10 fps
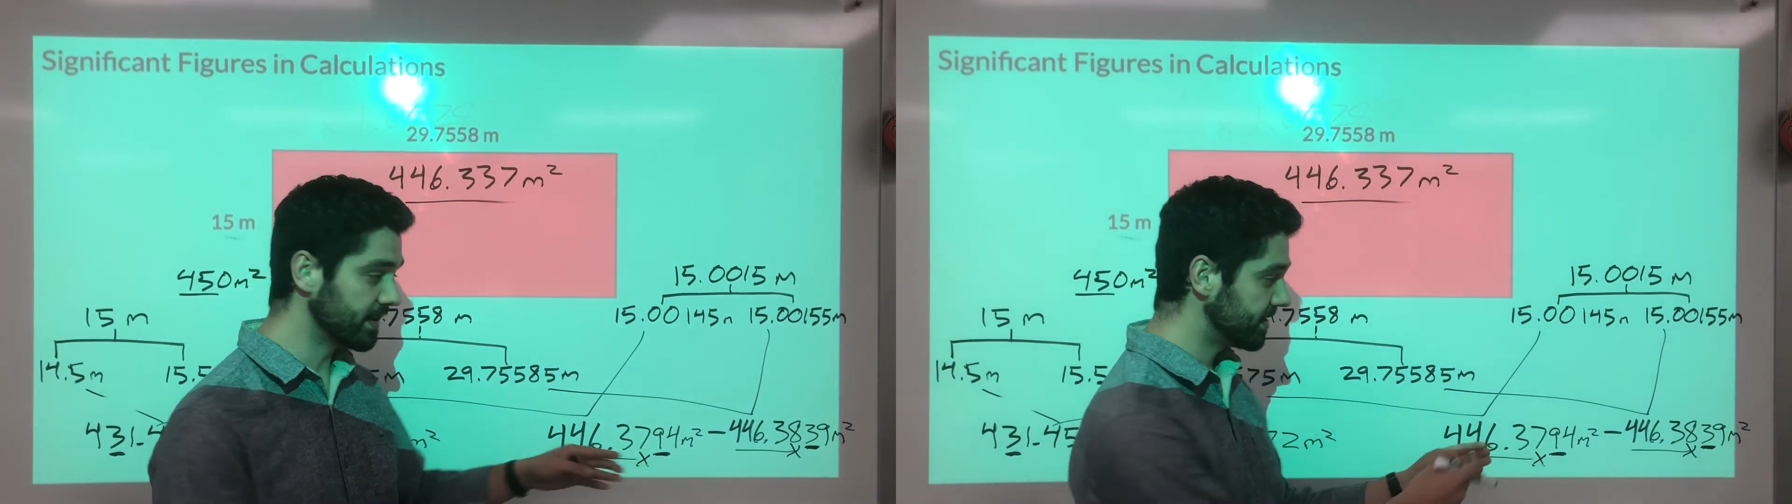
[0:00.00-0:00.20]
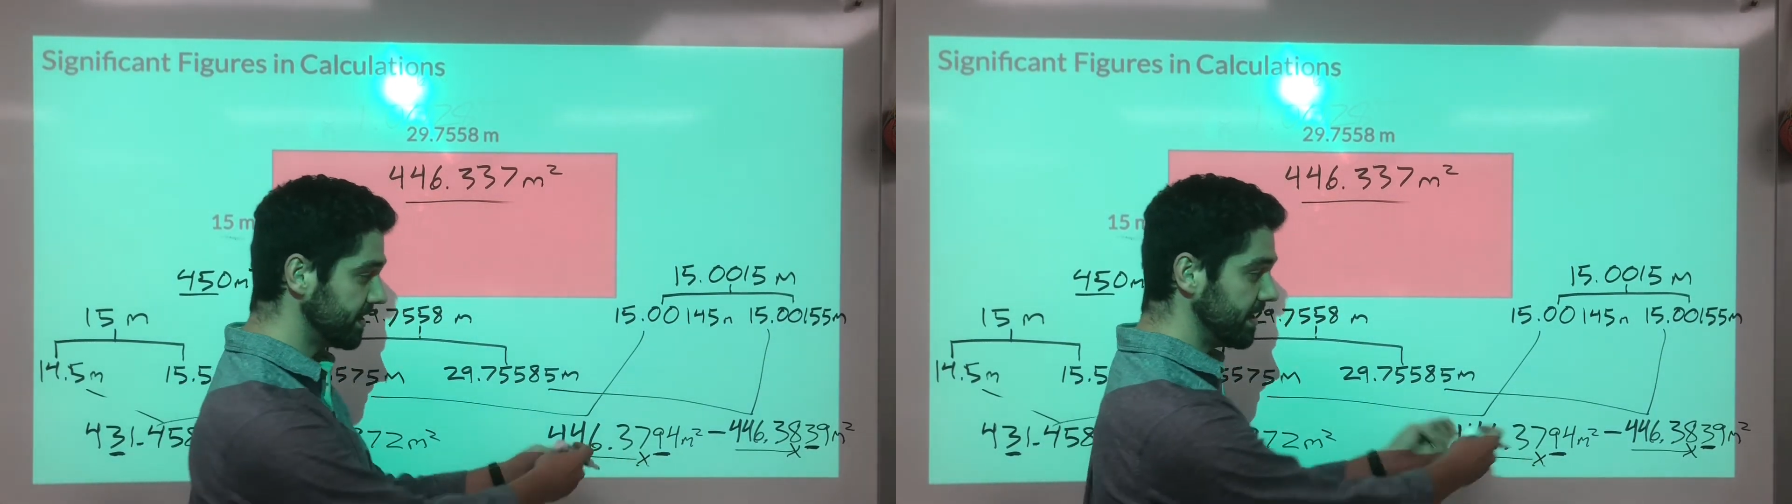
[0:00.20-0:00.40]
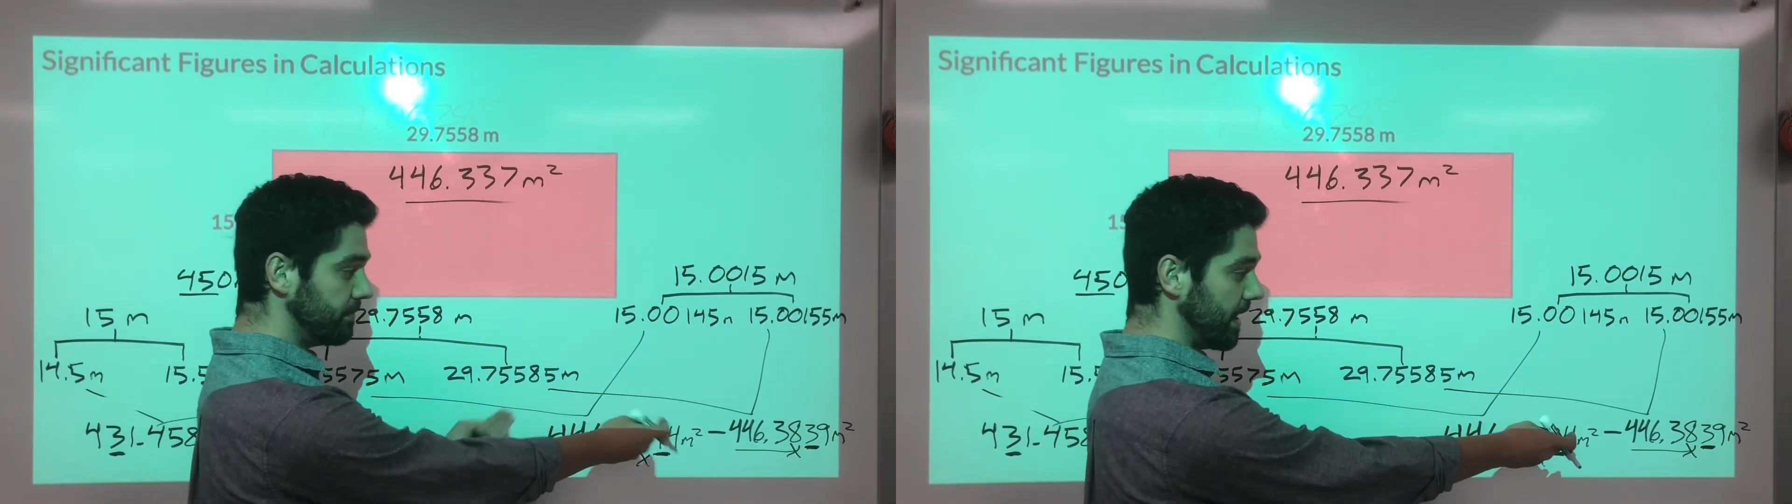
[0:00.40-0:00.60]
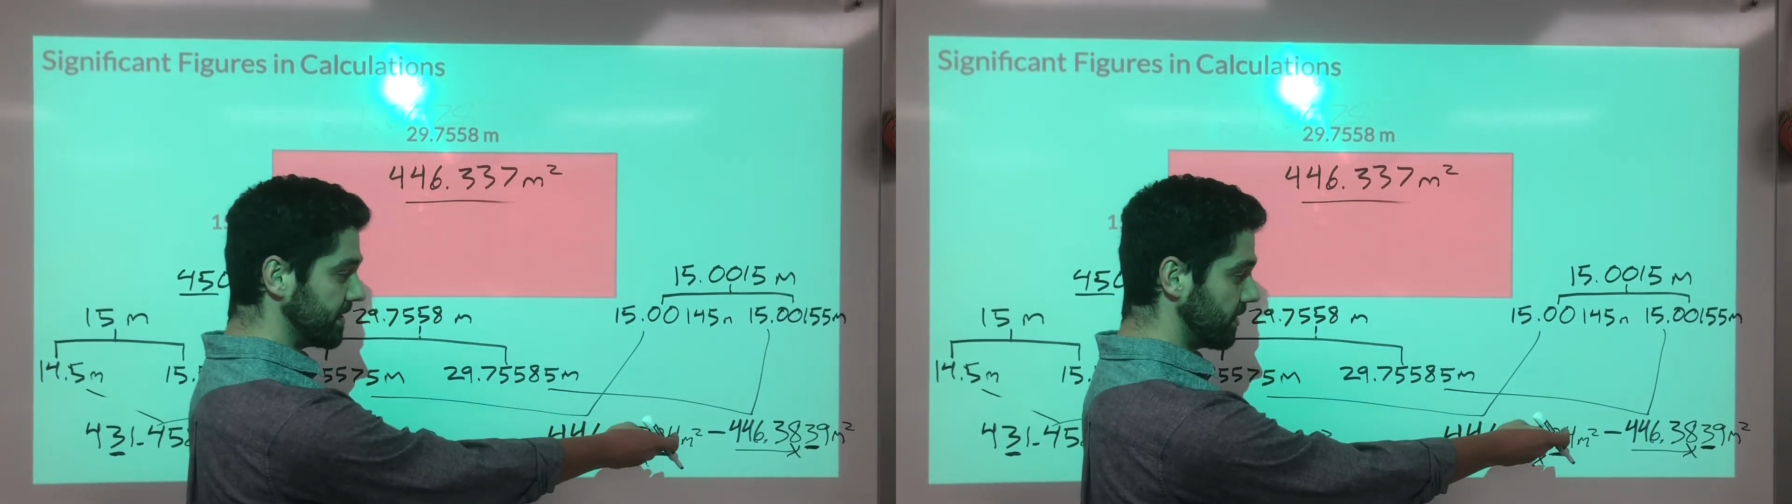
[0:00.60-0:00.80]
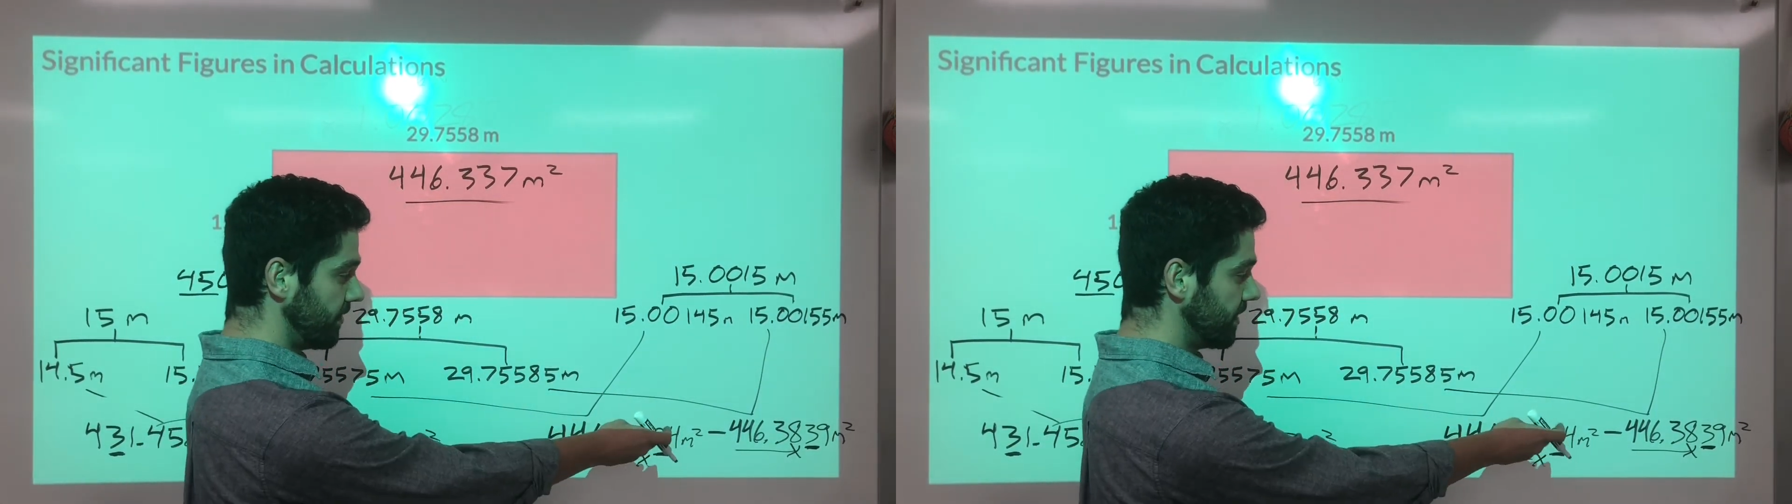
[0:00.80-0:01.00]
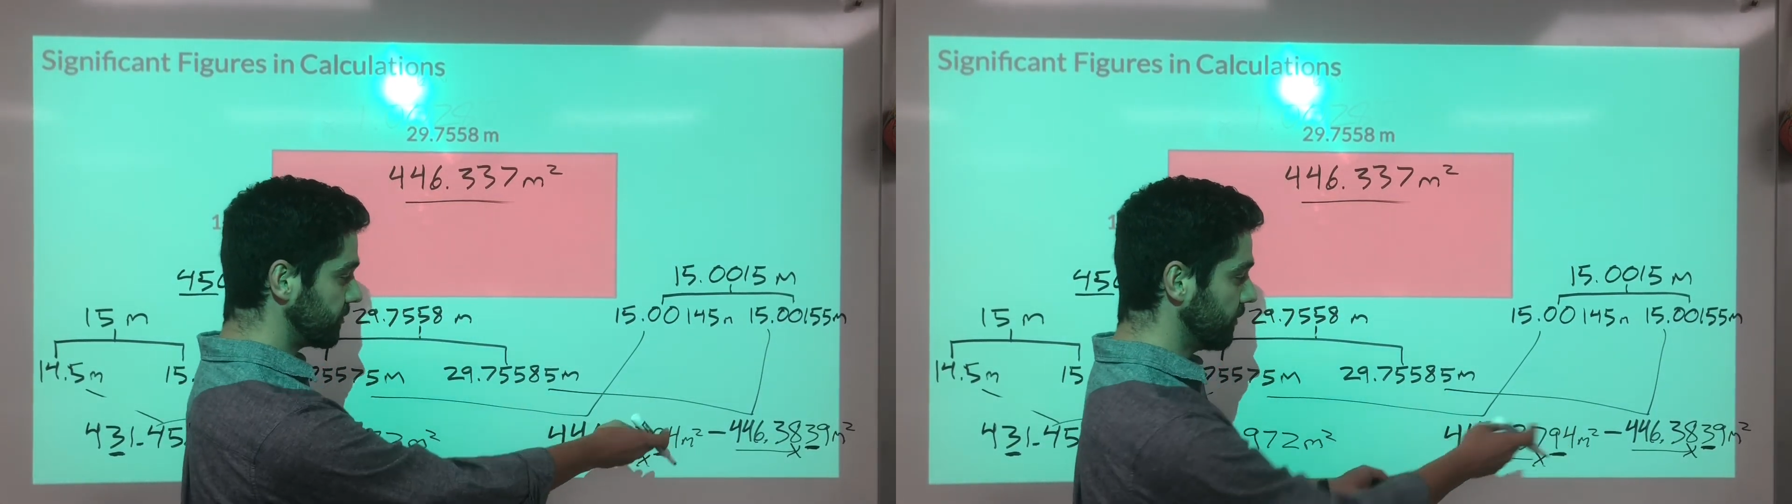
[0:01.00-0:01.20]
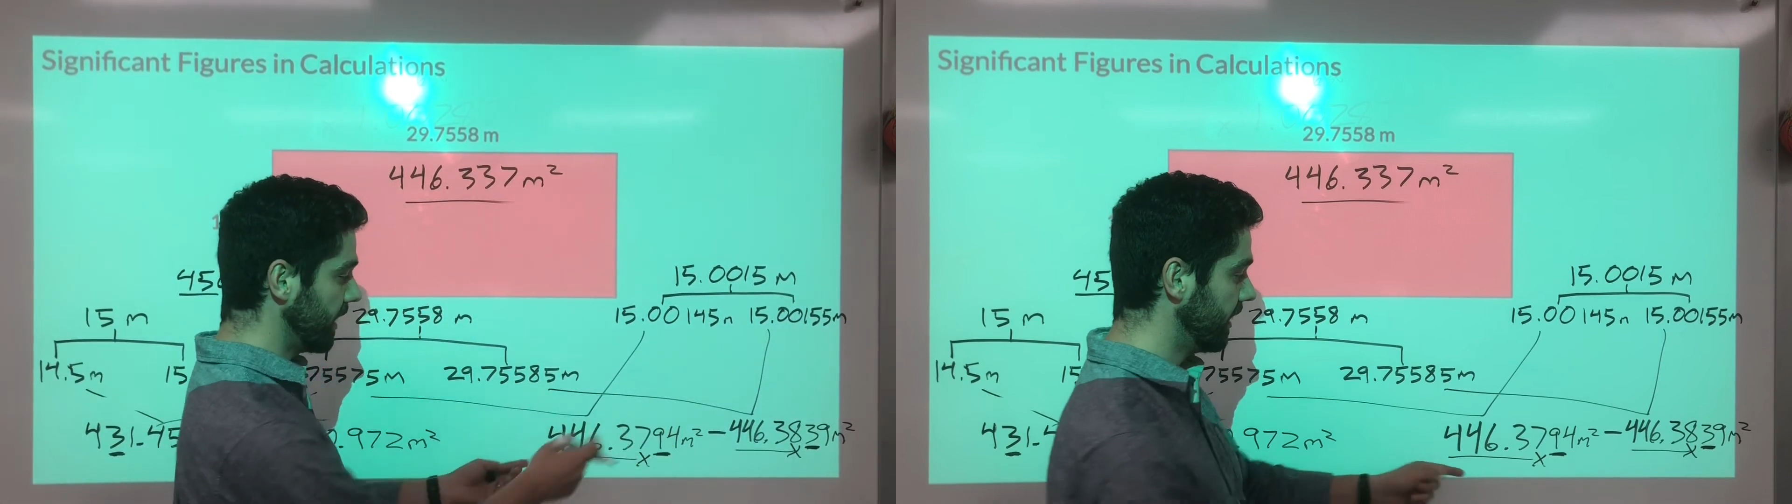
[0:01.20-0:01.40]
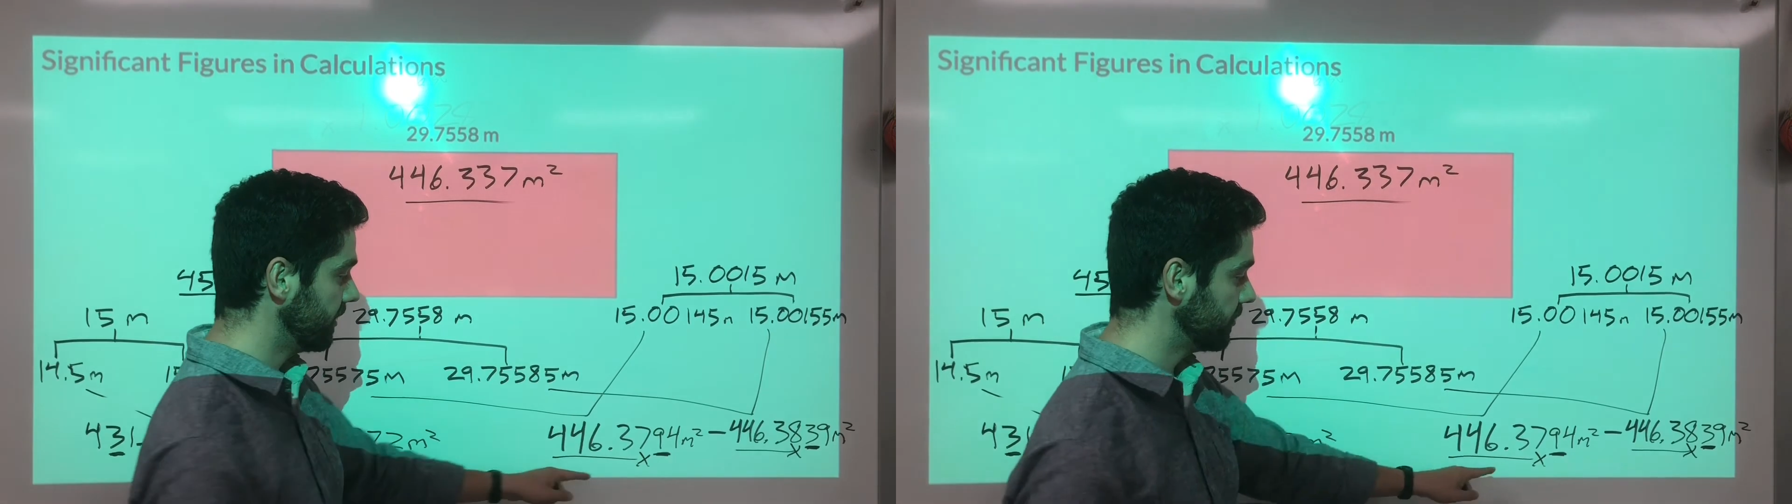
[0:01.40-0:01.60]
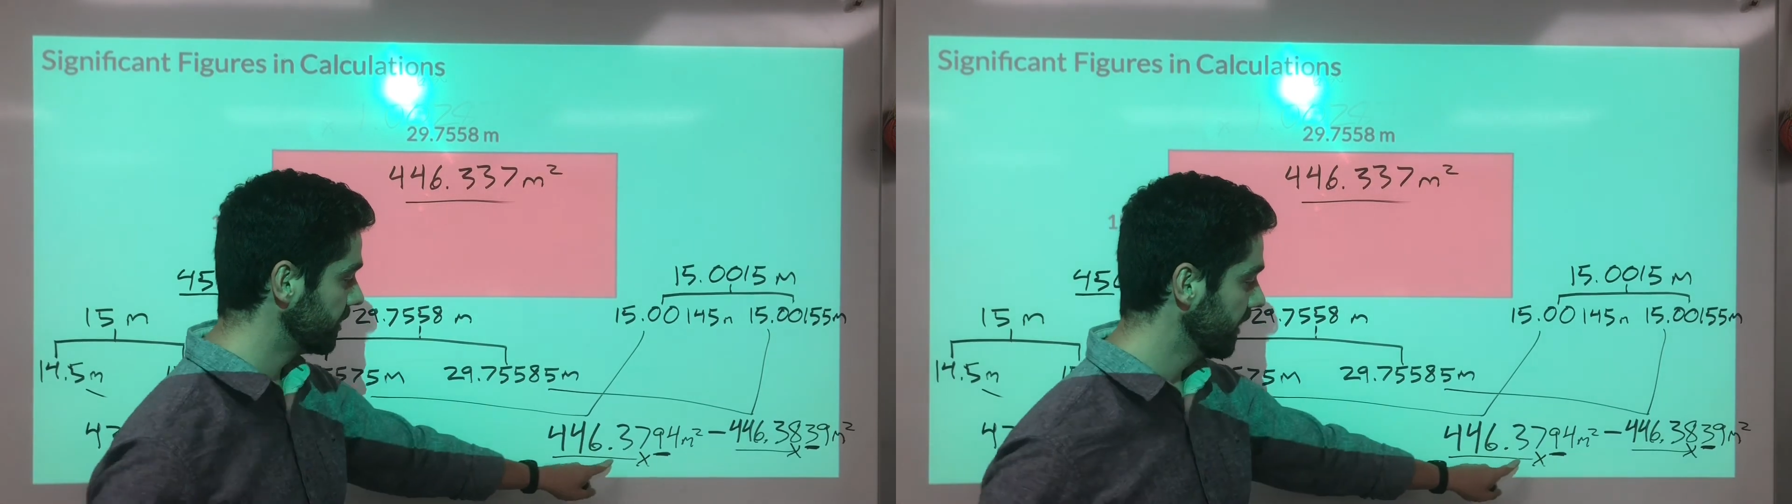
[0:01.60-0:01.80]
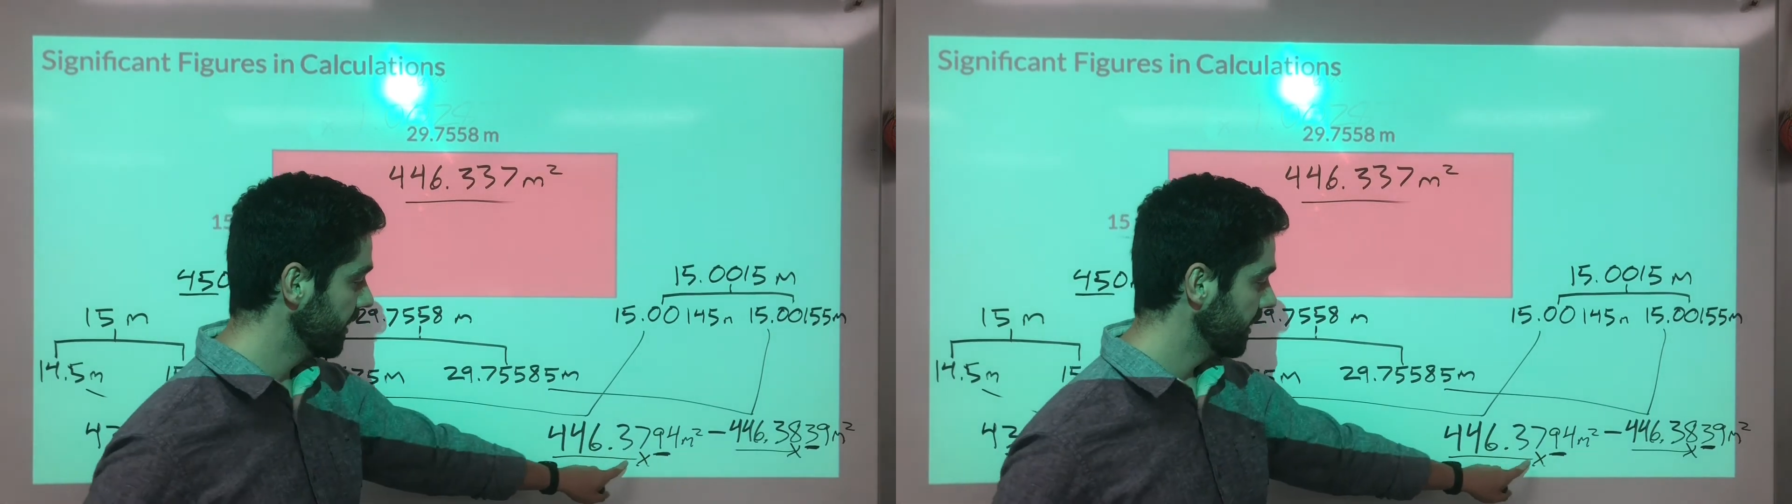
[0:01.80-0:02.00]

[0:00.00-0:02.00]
can see based on this range